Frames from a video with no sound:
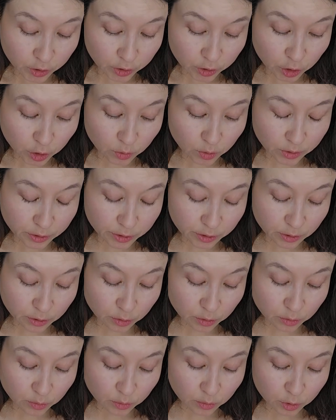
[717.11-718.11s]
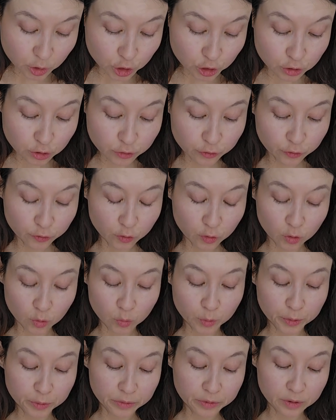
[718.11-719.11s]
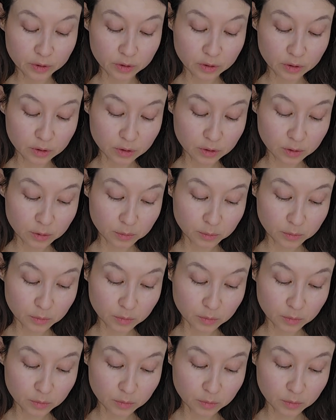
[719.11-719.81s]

You also should forward them